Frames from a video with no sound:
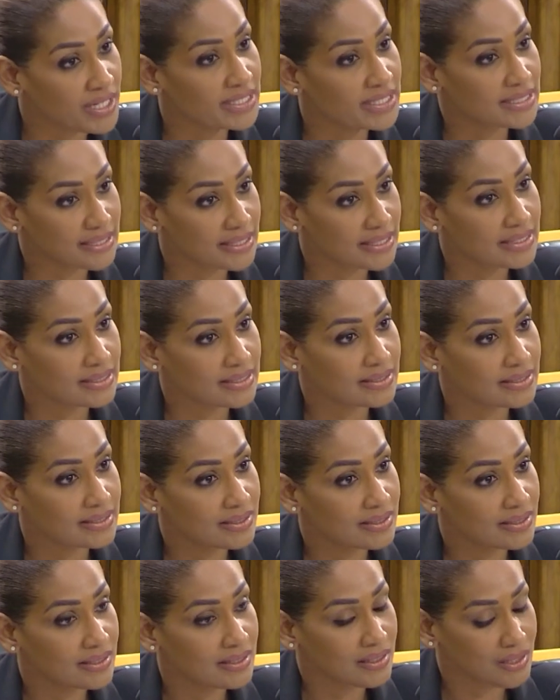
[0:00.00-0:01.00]
get it,
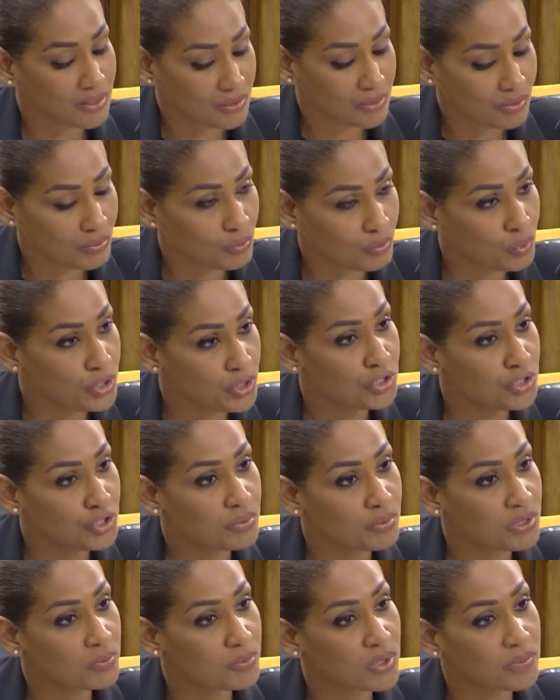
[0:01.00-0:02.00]
would you
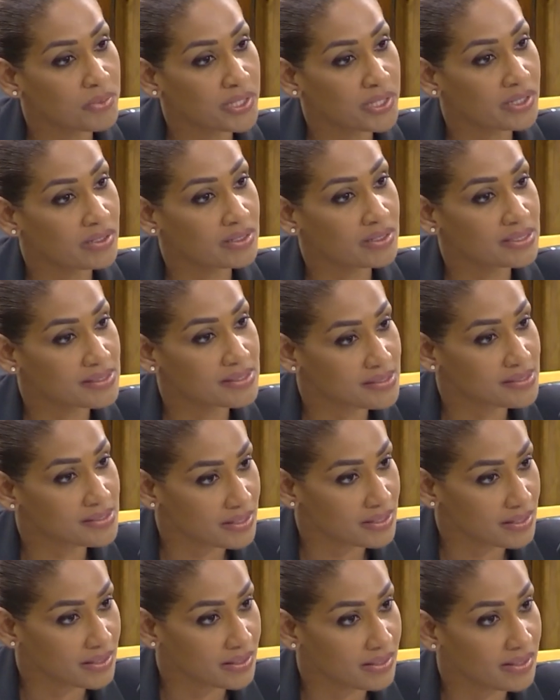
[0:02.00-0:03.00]
be prepared to
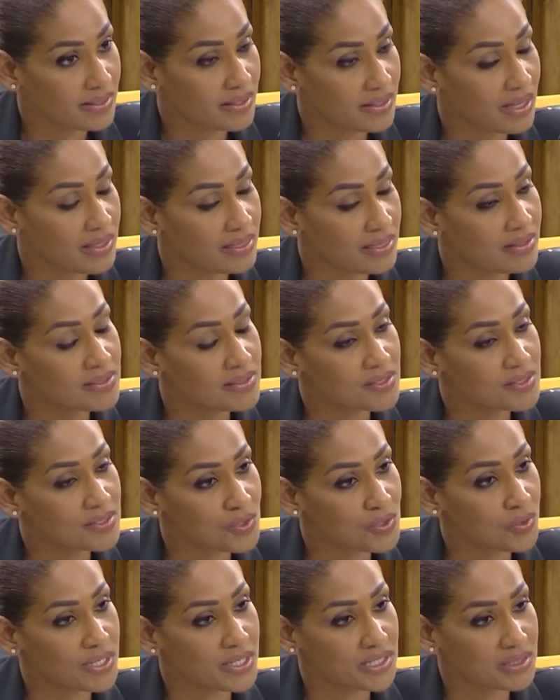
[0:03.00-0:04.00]
say that this is
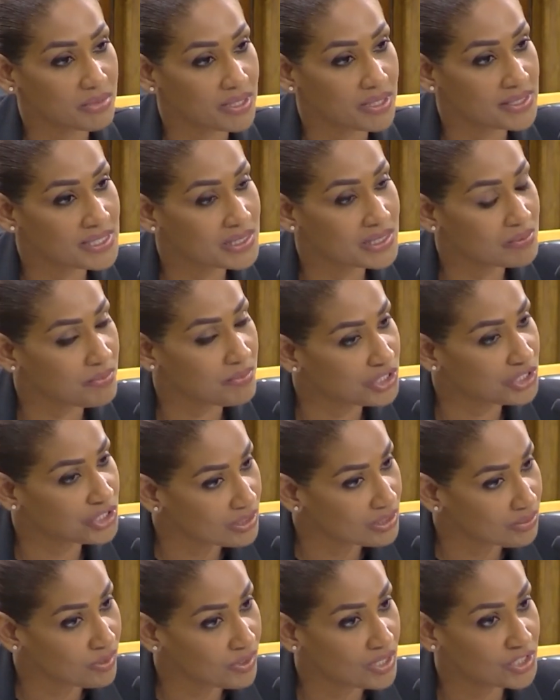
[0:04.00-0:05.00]
going to be a special
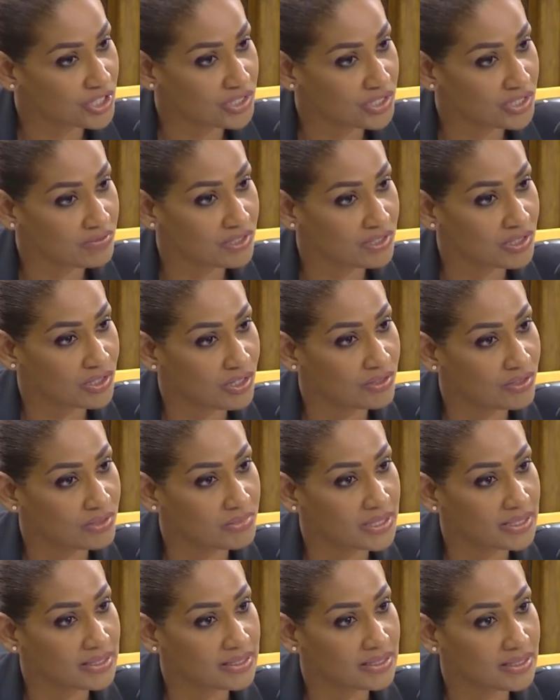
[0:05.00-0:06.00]
project of the
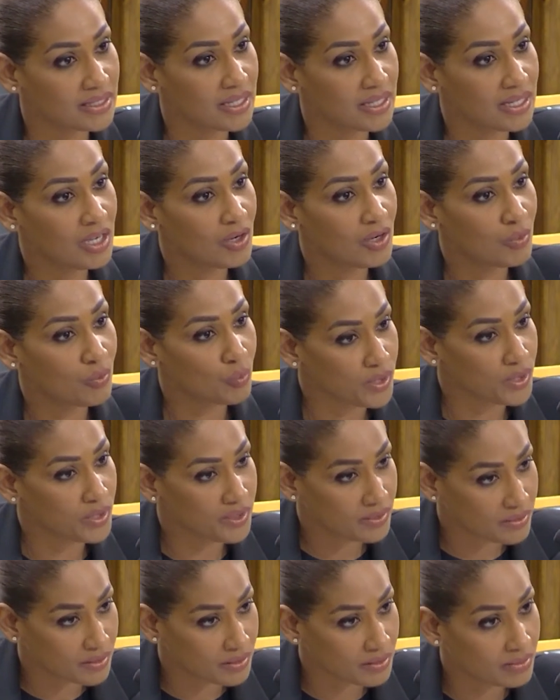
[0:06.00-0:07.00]
government
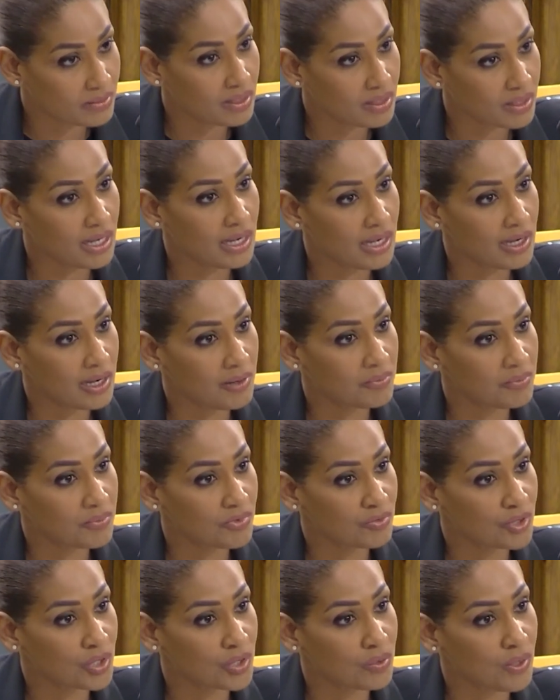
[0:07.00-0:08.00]
with the
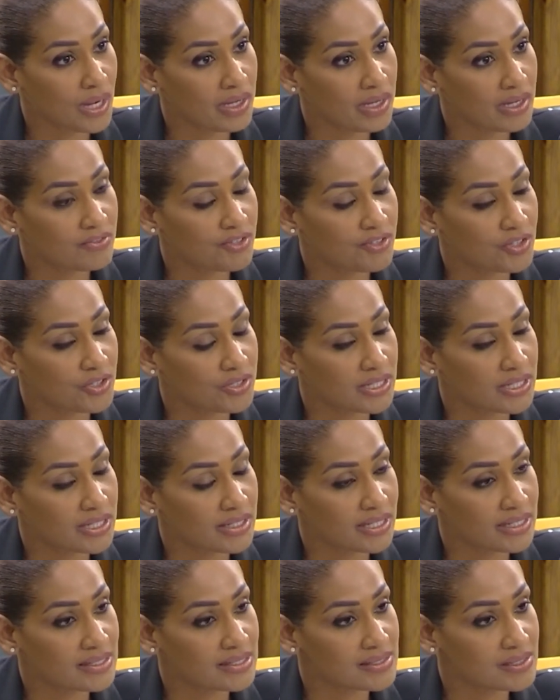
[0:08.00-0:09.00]
required funding
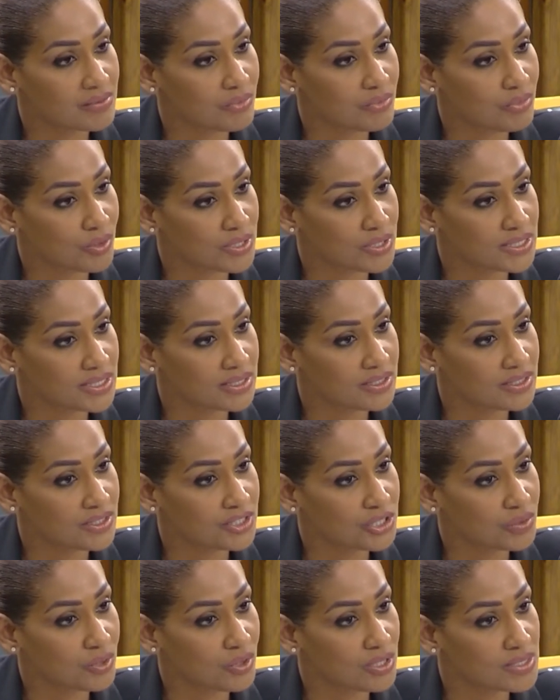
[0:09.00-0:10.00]
that is important
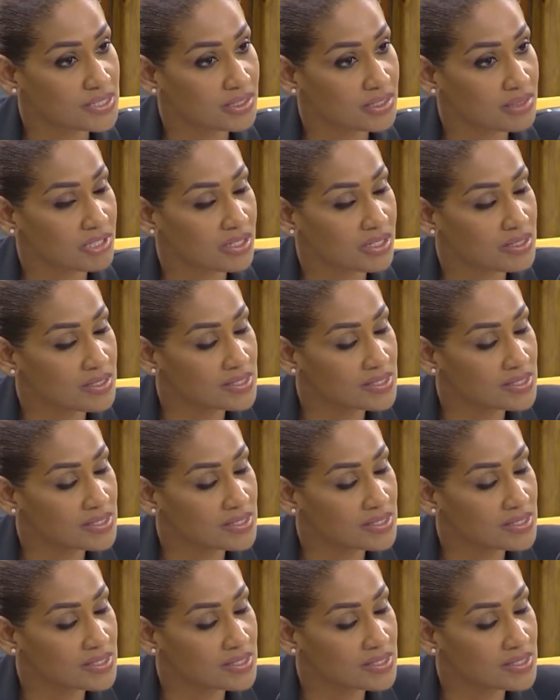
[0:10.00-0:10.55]
towards it? Because